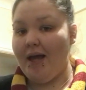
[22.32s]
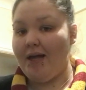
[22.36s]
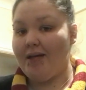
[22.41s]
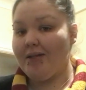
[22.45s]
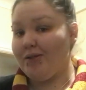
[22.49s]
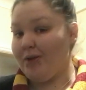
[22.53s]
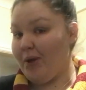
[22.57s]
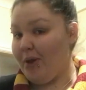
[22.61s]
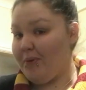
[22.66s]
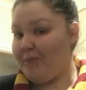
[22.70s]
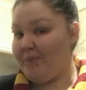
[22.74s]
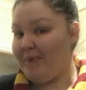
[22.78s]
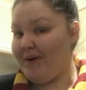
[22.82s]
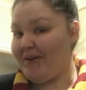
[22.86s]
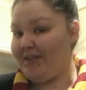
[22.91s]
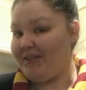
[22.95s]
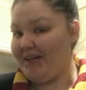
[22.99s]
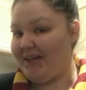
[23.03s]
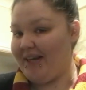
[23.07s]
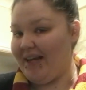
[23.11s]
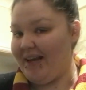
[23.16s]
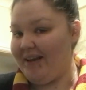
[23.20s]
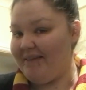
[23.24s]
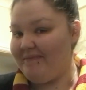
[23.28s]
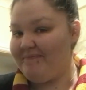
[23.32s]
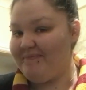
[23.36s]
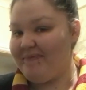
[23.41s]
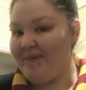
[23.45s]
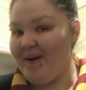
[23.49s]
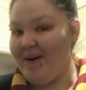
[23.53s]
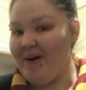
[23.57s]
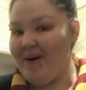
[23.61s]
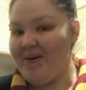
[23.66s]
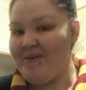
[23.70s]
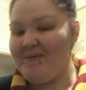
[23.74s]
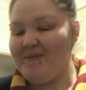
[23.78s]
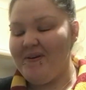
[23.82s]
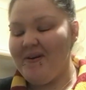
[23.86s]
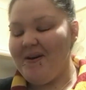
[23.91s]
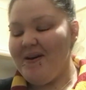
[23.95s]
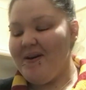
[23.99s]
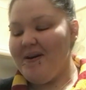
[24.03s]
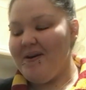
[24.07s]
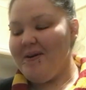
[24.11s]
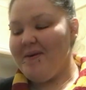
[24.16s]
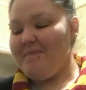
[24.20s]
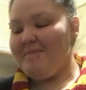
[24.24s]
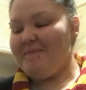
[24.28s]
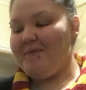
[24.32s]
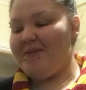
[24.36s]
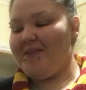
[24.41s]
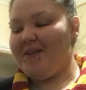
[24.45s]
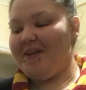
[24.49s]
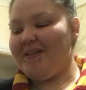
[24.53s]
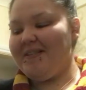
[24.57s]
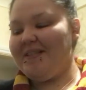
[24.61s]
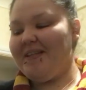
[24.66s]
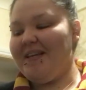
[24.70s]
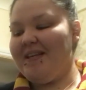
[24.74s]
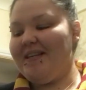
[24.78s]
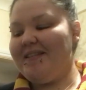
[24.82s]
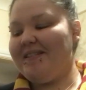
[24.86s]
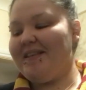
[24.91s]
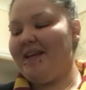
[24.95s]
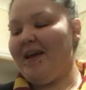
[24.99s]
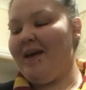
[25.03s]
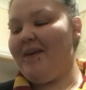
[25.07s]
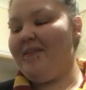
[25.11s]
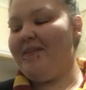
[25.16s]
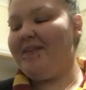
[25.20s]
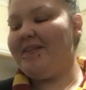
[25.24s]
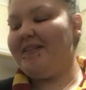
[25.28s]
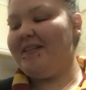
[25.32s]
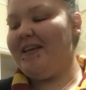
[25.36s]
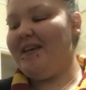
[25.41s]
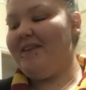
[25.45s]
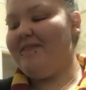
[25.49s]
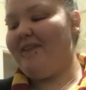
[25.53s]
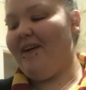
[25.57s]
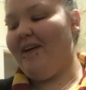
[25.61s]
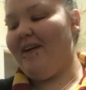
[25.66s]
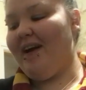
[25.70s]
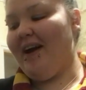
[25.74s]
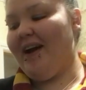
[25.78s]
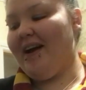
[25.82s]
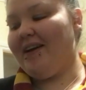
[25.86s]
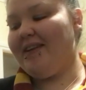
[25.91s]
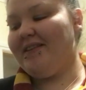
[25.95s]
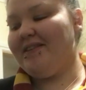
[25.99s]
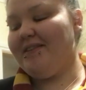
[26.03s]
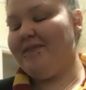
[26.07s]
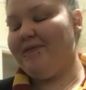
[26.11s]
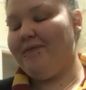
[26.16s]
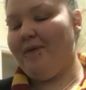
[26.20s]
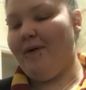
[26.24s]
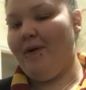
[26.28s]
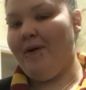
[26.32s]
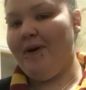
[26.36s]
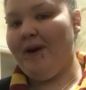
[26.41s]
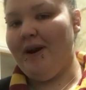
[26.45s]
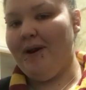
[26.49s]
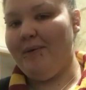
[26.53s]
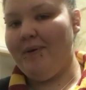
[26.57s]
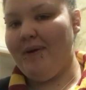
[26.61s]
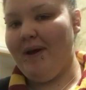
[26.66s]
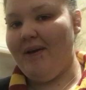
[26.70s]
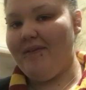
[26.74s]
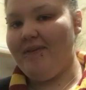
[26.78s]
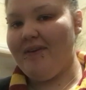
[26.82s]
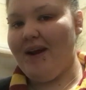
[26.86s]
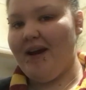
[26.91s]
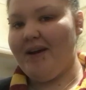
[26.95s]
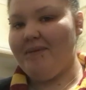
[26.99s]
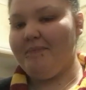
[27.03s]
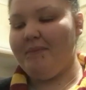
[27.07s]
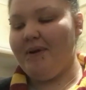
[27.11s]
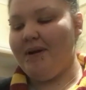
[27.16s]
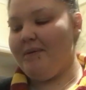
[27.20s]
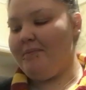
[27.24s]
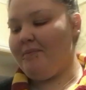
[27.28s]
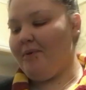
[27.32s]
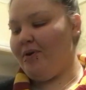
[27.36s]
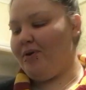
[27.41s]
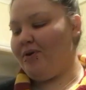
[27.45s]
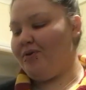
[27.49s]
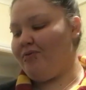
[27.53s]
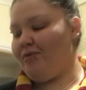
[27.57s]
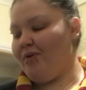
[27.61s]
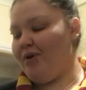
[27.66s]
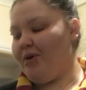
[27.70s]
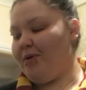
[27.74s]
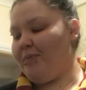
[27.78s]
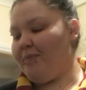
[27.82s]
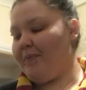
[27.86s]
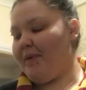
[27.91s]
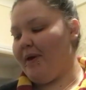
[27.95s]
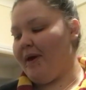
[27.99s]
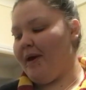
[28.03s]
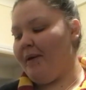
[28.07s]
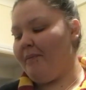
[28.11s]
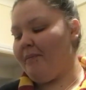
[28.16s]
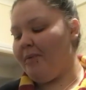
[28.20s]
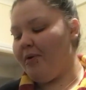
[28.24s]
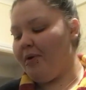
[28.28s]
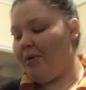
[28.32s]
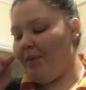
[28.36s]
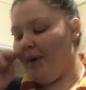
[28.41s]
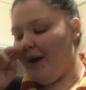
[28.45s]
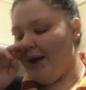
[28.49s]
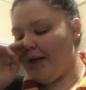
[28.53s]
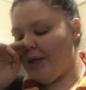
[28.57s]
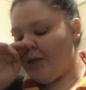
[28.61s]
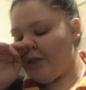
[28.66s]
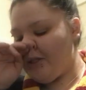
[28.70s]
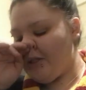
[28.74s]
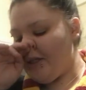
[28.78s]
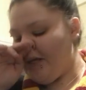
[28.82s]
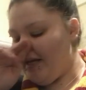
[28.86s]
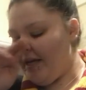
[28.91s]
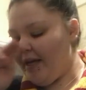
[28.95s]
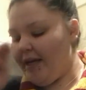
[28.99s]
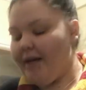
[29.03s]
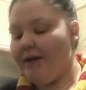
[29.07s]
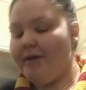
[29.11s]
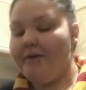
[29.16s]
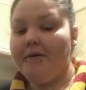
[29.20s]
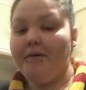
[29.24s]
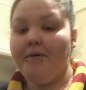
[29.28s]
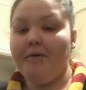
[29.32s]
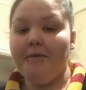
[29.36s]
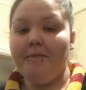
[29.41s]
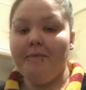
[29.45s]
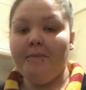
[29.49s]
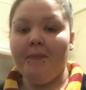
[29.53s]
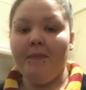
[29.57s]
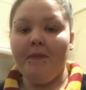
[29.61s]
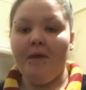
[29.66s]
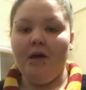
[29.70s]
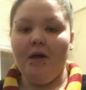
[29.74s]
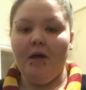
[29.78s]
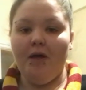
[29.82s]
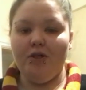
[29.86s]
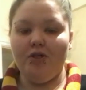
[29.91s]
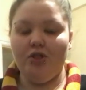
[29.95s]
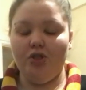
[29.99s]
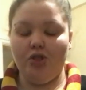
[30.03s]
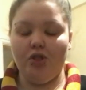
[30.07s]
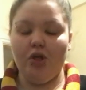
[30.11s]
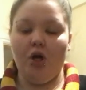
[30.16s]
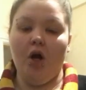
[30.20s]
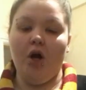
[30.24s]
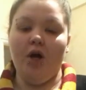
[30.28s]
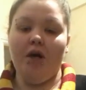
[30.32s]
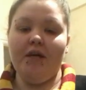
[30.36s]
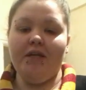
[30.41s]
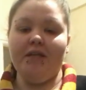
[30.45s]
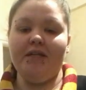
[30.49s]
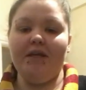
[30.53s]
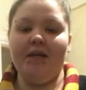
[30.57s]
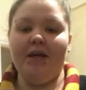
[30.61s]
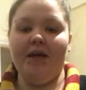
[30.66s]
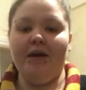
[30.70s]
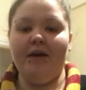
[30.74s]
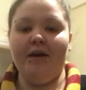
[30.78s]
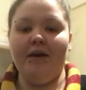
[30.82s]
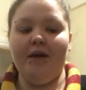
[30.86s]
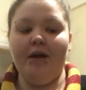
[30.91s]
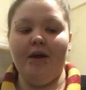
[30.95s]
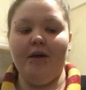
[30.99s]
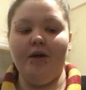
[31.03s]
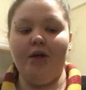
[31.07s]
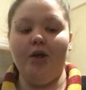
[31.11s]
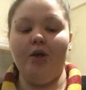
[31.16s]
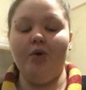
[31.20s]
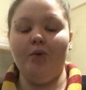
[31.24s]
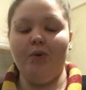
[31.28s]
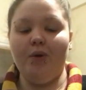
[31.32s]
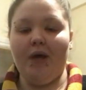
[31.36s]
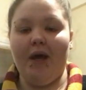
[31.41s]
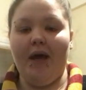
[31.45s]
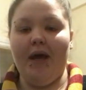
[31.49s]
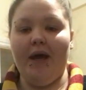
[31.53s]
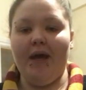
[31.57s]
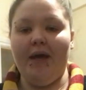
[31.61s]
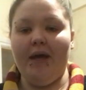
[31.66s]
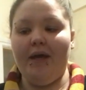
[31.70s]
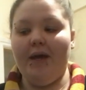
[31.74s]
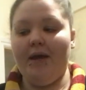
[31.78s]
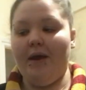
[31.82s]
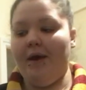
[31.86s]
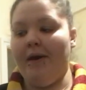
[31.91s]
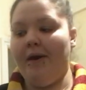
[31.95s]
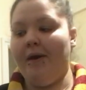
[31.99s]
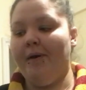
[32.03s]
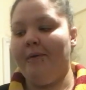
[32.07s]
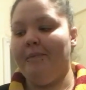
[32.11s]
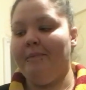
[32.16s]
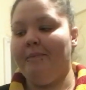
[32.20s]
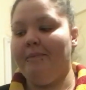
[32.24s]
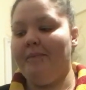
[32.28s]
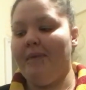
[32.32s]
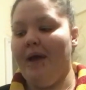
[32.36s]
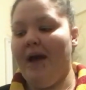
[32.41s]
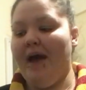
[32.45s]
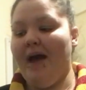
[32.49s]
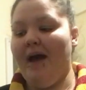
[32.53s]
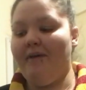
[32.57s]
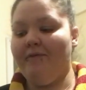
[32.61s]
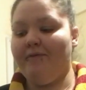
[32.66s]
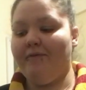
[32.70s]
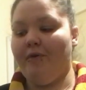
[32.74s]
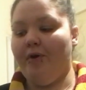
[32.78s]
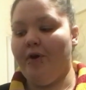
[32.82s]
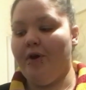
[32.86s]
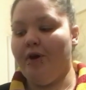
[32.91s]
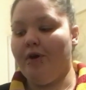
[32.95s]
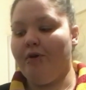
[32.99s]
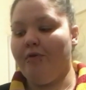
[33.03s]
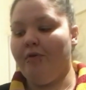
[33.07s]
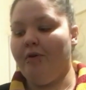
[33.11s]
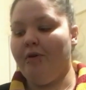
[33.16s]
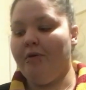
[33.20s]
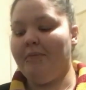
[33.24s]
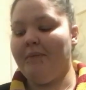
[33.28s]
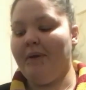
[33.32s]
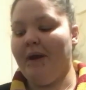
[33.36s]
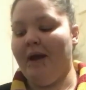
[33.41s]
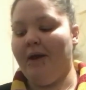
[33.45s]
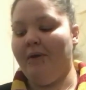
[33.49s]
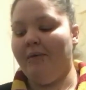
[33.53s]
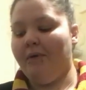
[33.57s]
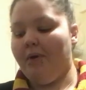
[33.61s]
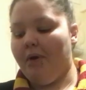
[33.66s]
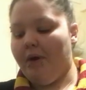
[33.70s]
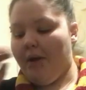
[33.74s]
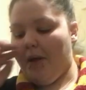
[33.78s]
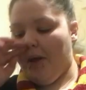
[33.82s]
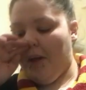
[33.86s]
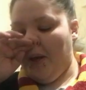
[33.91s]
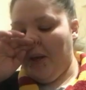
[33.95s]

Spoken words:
It's not the Pressure King Pro, but this is the Tefal Actifry. Now we have an admin in my group who actually has started a UK air fryer group. Now